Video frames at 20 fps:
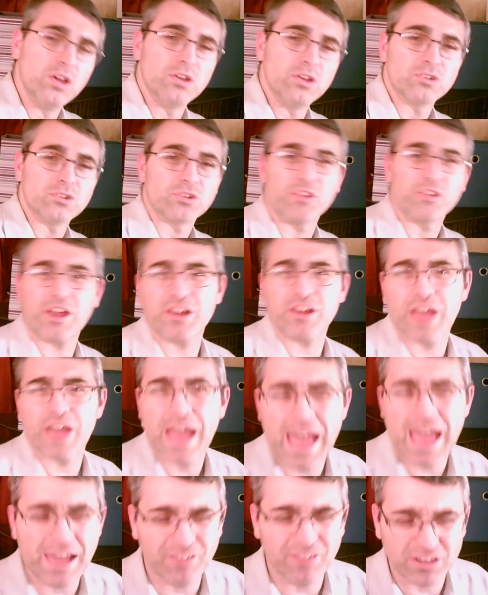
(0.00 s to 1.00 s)
So there you
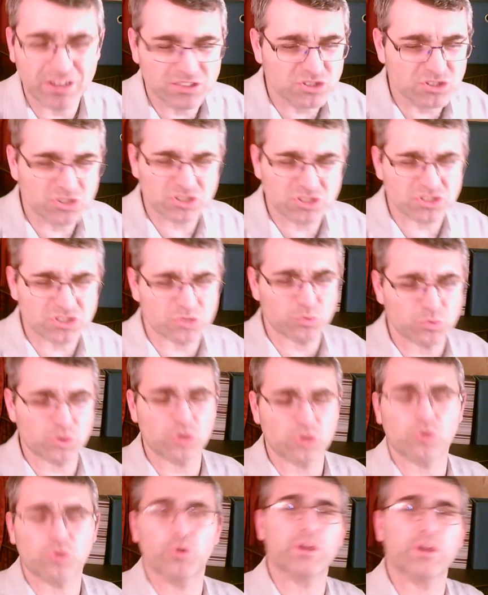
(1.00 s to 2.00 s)
have it. It's just a real
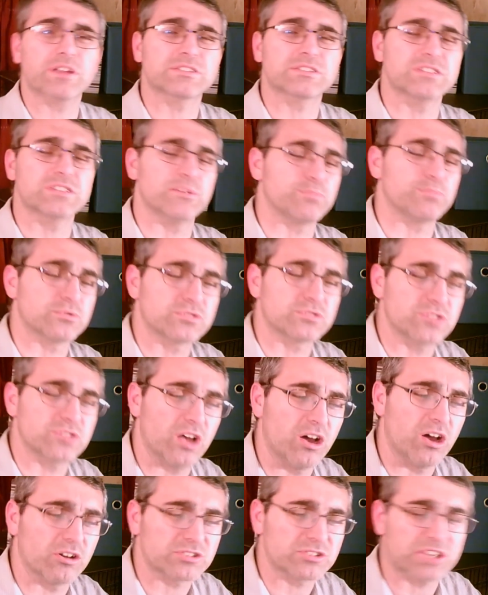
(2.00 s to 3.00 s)
quick, simple
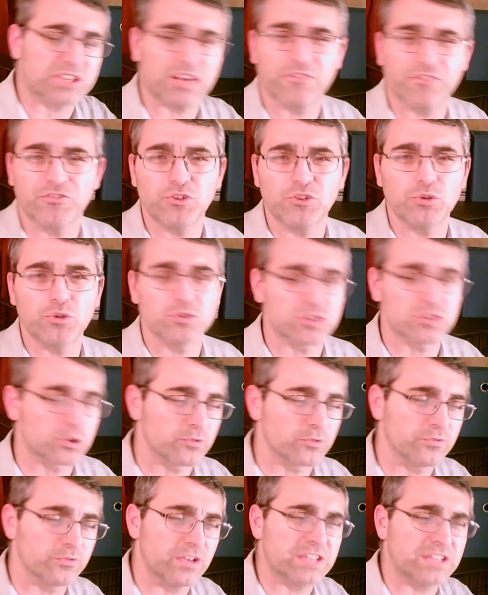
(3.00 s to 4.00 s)
song. It's got a few
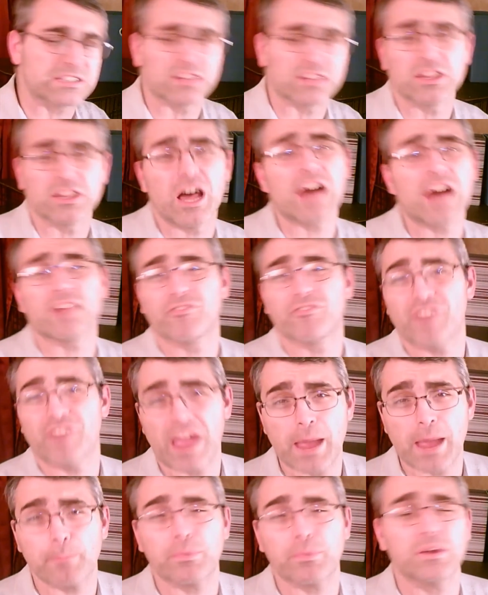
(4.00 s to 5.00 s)
little, it's a lot of
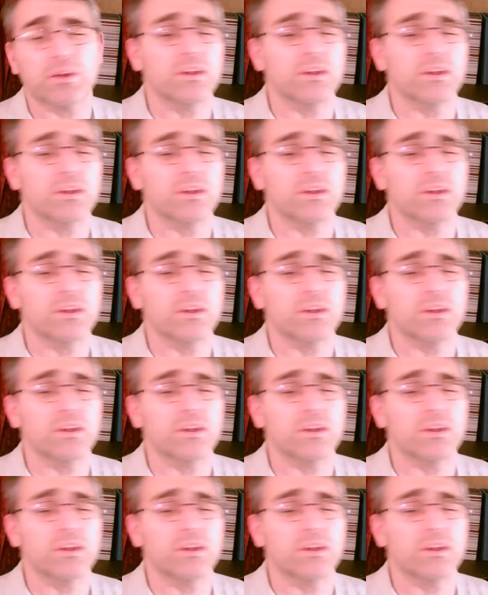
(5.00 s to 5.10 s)
vamping, a